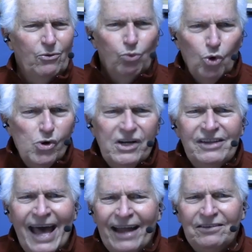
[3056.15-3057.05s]
ruin
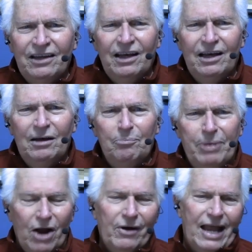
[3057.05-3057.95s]
that
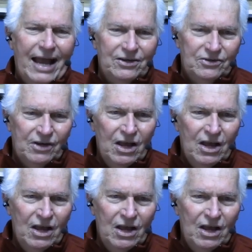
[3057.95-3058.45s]
paradise.